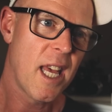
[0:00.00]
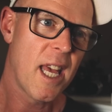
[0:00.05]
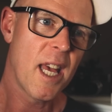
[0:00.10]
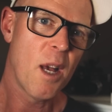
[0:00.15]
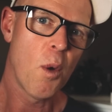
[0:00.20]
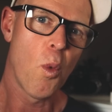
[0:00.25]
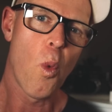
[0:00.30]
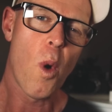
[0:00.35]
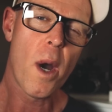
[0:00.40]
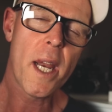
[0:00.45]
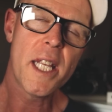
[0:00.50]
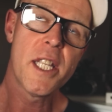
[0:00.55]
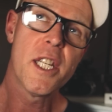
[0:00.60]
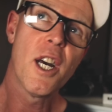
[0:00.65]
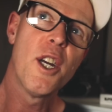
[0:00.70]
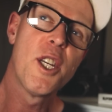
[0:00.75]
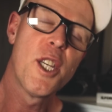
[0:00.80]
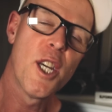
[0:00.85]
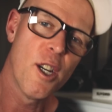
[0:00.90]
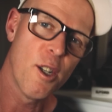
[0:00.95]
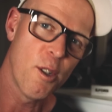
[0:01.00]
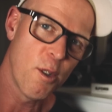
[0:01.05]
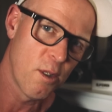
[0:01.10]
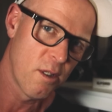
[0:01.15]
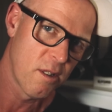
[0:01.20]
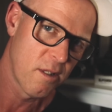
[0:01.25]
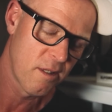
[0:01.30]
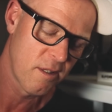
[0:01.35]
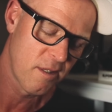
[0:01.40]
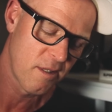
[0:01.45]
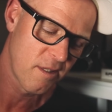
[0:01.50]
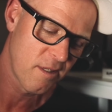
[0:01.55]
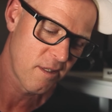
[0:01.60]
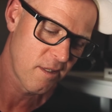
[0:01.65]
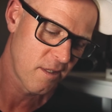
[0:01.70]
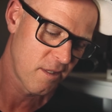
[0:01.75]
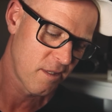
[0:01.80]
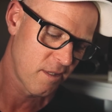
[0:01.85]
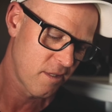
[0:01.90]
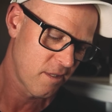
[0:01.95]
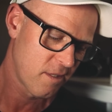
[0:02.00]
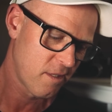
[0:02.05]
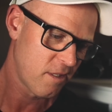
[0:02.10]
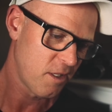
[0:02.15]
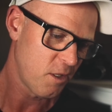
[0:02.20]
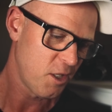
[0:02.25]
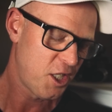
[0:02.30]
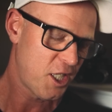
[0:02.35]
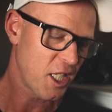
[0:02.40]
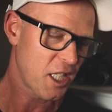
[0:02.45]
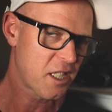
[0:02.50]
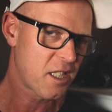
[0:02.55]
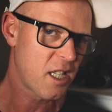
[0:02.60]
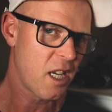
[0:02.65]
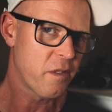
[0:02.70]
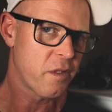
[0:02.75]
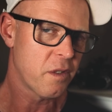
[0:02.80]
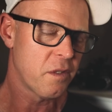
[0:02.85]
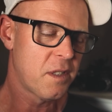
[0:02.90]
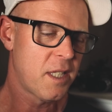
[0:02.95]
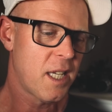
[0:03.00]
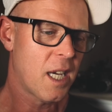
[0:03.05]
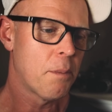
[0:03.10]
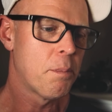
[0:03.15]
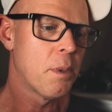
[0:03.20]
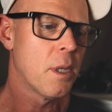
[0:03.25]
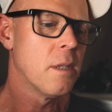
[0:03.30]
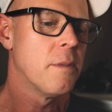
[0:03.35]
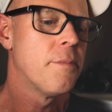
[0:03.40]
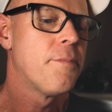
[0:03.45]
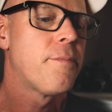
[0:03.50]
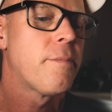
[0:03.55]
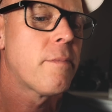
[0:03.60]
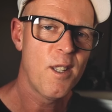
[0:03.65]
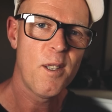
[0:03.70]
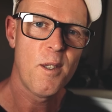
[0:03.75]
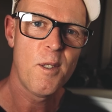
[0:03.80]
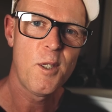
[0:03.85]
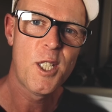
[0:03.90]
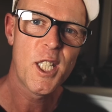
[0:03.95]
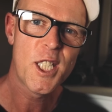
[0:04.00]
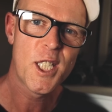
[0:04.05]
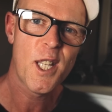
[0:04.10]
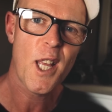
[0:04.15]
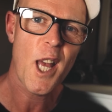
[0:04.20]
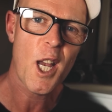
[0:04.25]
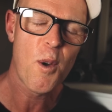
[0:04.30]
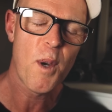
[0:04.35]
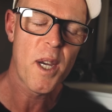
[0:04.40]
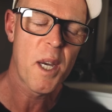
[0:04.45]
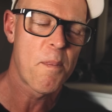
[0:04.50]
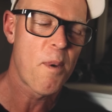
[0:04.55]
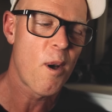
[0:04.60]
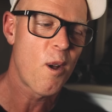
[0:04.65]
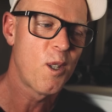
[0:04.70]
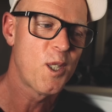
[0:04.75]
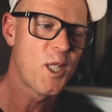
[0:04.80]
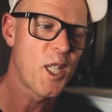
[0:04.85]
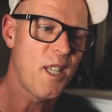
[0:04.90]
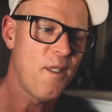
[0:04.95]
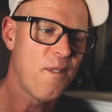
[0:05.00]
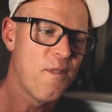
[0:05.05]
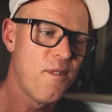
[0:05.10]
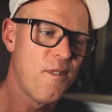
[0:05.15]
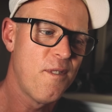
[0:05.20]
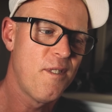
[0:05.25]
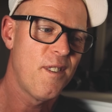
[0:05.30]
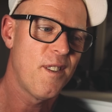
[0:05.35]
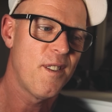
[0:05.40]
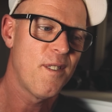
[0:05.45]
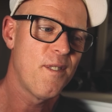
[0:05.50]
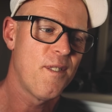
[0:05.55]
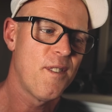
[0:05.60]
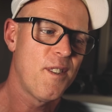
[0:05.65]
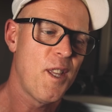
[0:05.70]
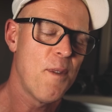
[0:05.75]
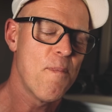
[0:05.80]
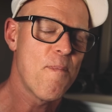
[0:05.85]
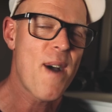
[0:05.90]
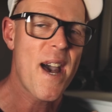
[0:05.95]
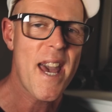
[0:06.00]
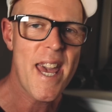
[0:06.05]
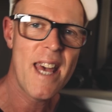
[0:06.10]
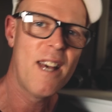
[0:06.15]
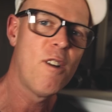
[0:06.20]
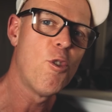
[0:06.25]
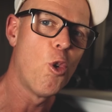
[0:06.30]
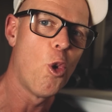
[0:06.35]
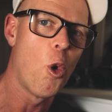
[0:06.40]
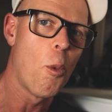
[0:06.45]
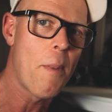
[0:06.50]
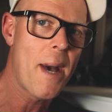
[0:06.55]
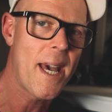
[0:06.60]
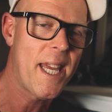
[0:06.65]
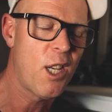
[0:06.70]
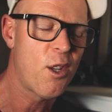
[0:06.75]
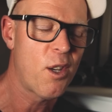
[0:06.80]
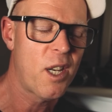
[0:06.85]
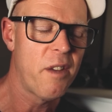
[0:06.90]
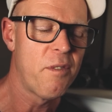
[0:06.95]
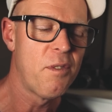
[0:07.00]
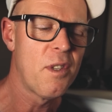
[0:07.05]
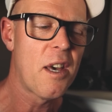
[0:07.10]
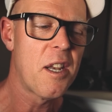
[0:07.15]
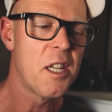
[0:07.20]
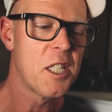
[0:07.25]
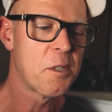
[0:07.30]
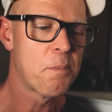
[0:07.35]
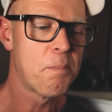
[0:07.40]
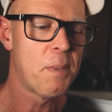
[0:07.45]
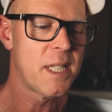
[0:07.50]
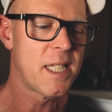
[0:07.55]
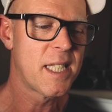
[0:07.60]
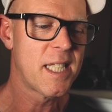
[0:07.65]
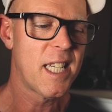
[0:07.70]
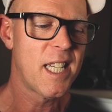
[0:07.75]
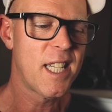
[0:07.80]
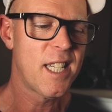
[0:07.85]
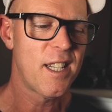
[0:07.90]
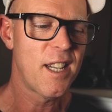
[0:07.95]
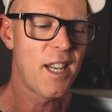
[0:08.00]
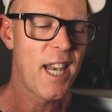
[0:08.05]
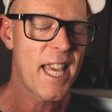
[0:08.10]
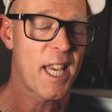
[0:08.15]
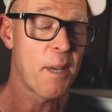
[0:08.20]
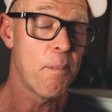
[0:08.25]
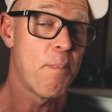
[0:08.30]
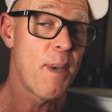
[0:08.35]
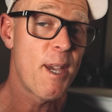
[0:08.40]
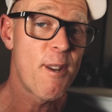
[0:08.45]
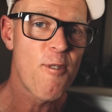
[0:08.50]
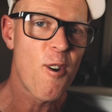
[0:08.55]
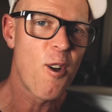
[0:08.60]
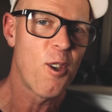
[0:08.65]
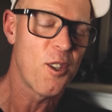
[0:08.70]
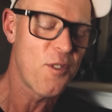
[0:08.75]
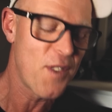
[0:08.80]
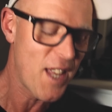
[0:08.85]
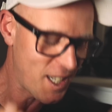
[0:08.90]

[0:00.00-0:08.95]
Wairitoko, just south of Taupo. Just a quick apology. You may or may not have noticed, but lack of B-roll in